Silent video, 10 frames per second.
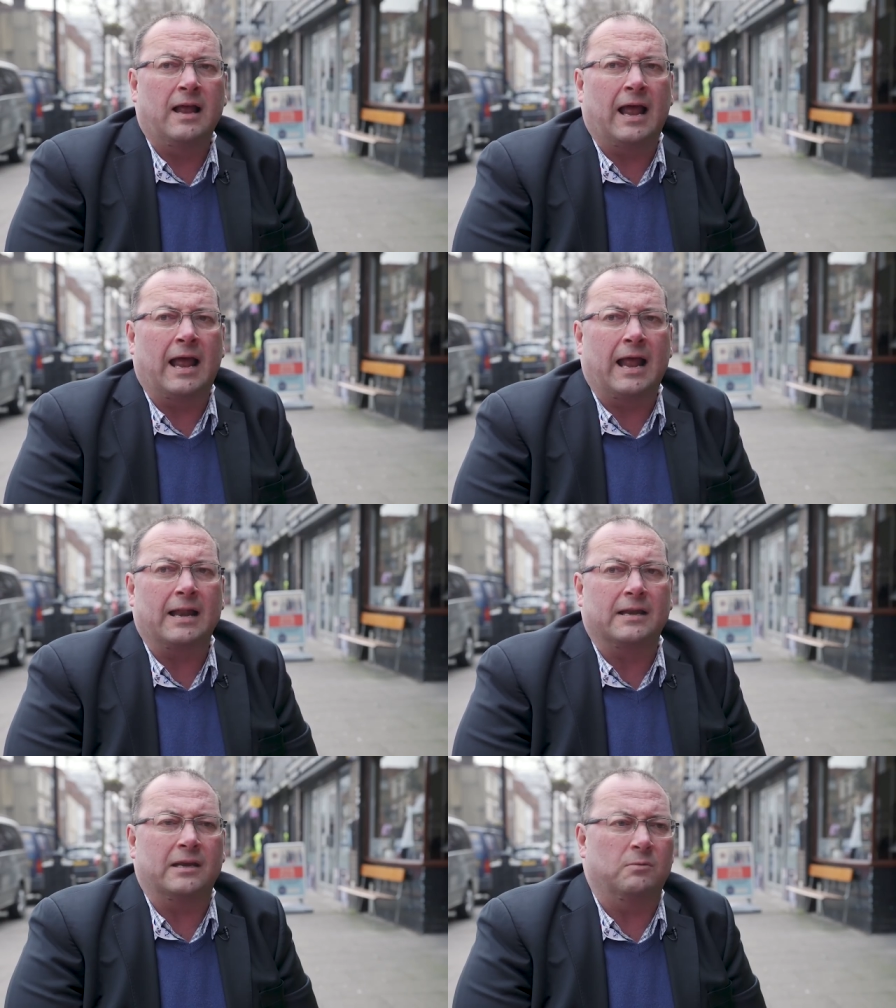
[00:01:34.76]

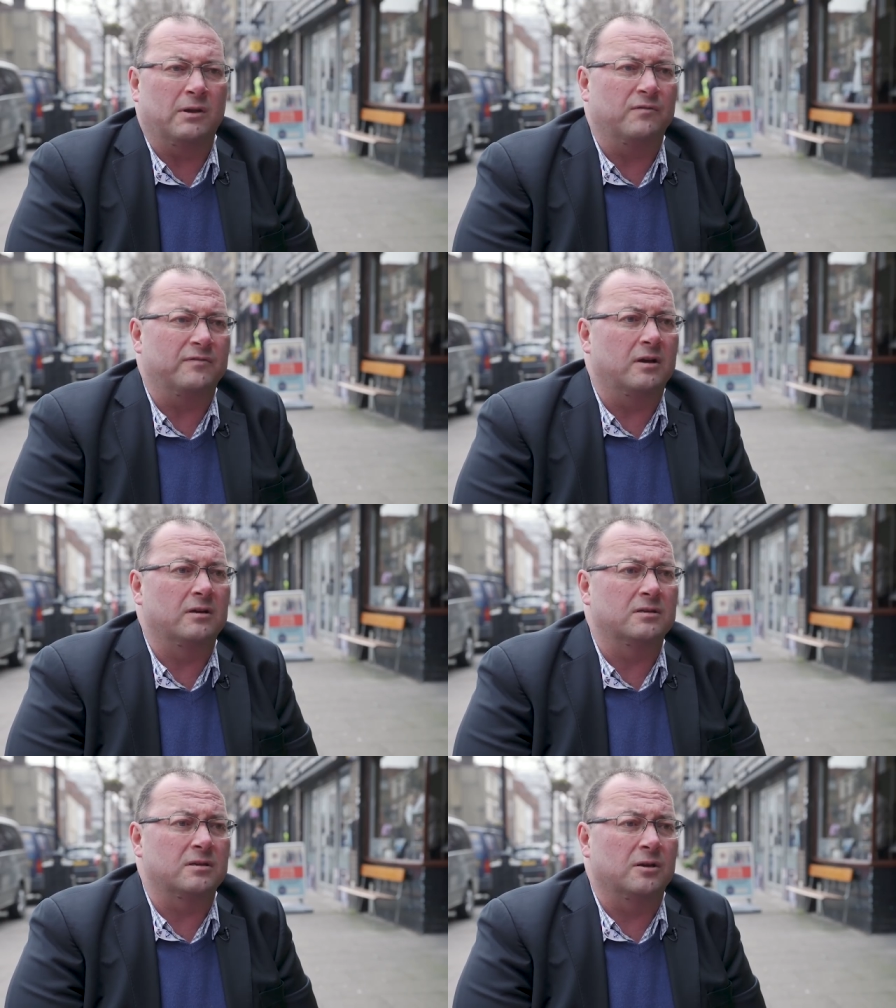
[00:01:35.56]
and he went off nine
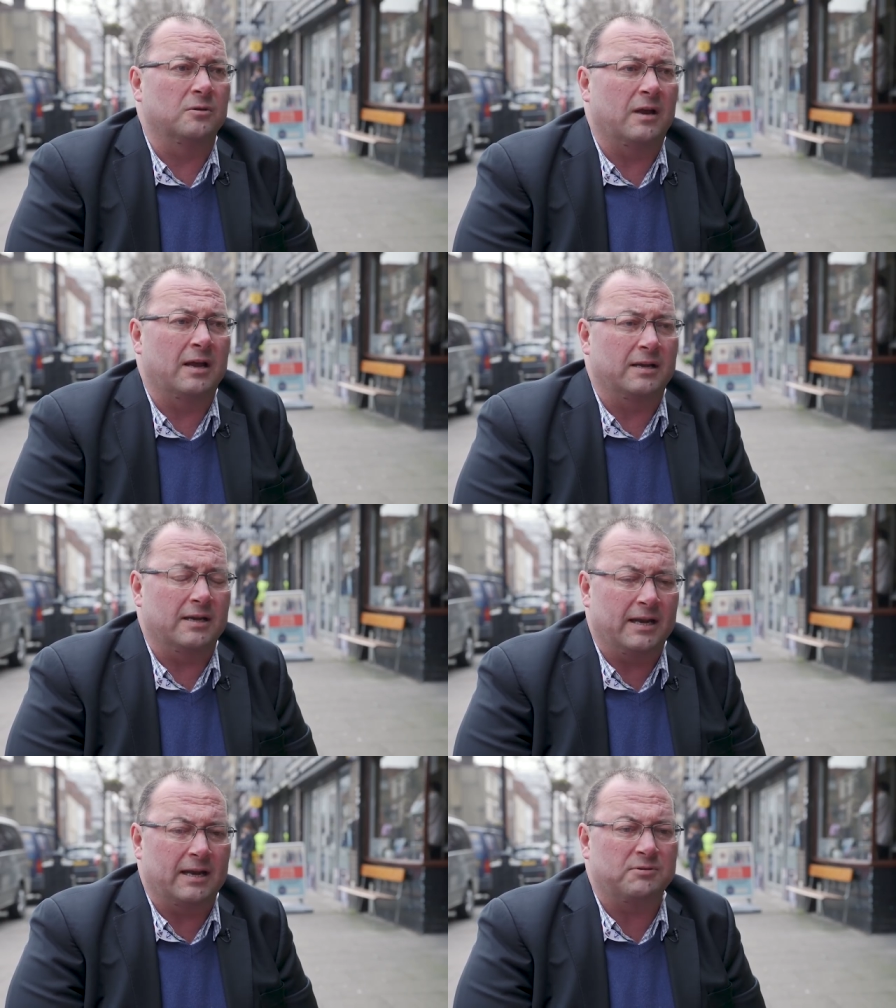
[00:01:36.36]
to two, and
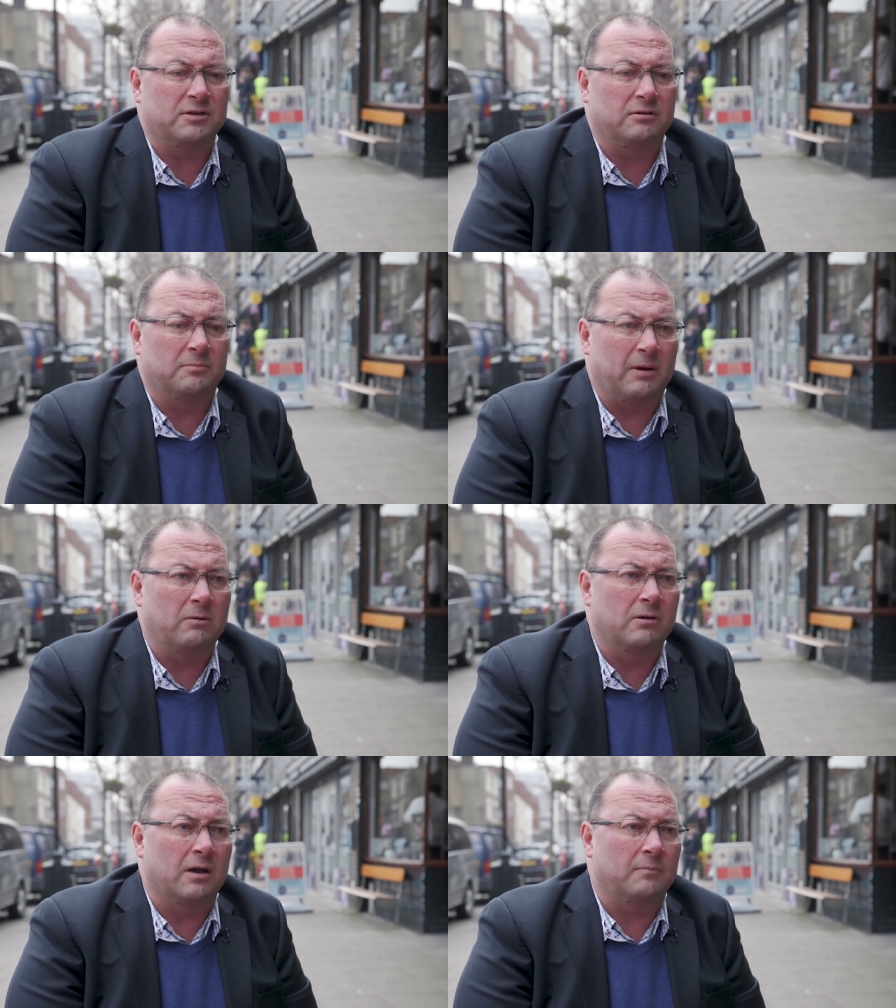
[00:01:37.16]
he absolutely
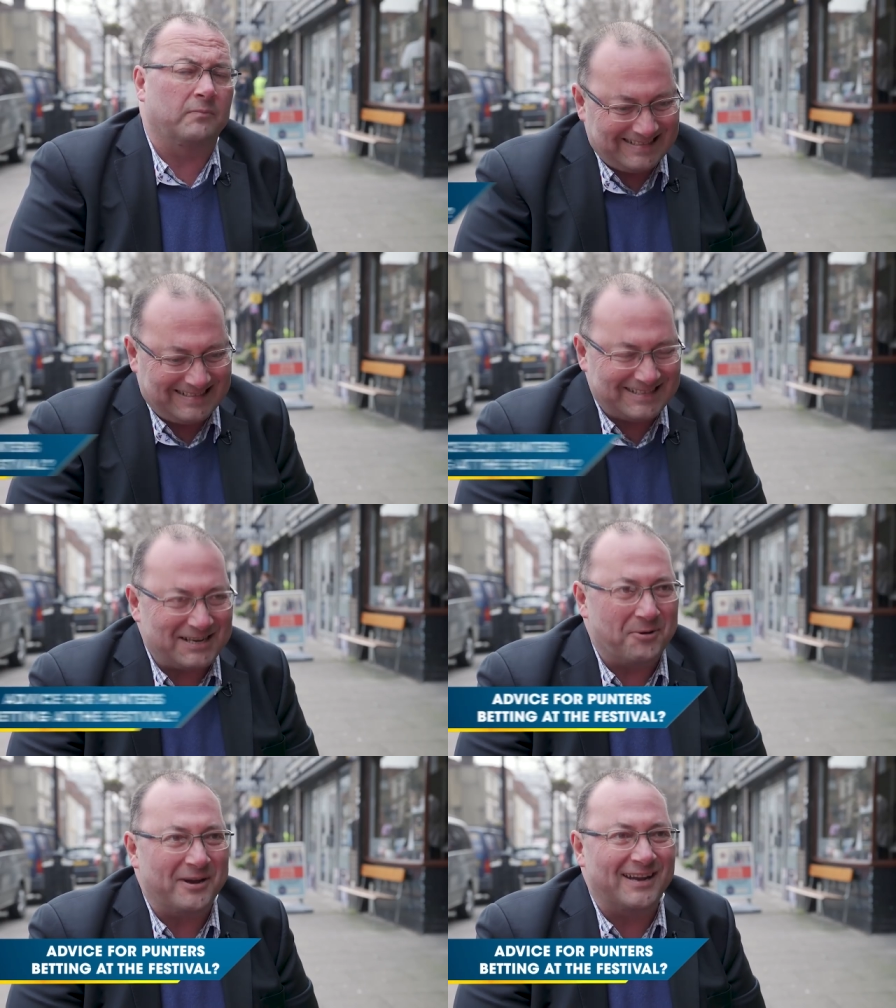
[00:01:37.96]
bolted up,
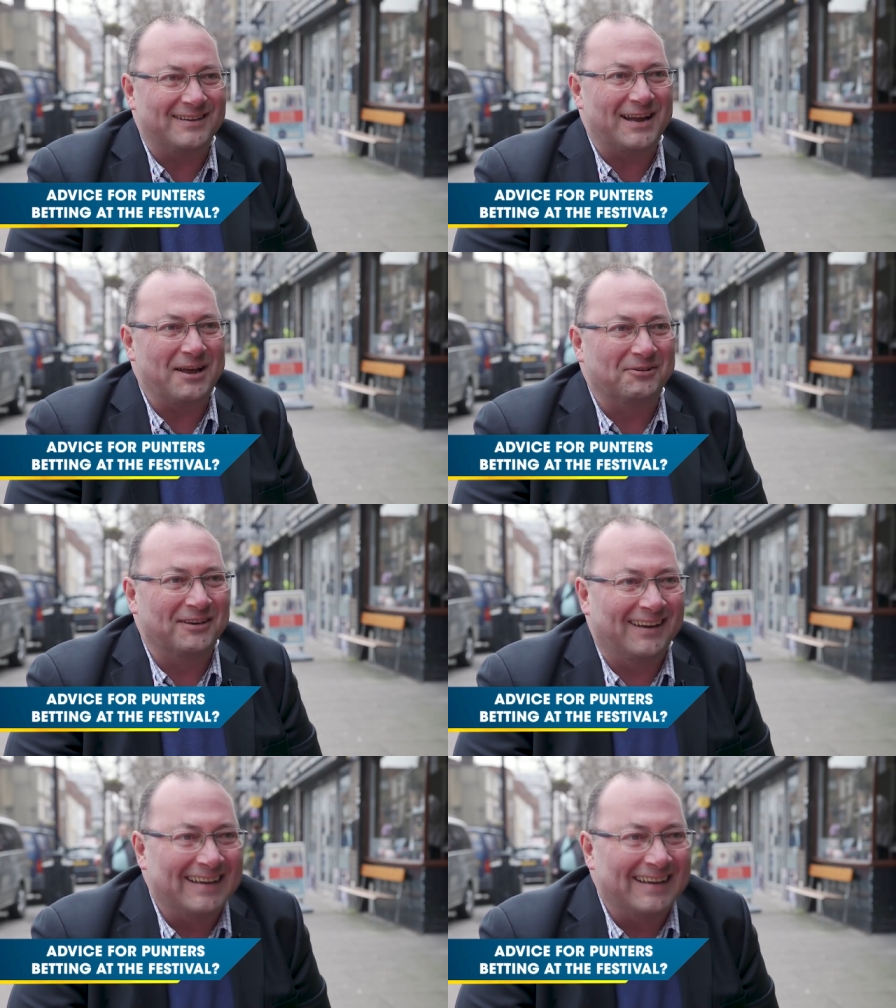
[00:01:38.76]
going head down.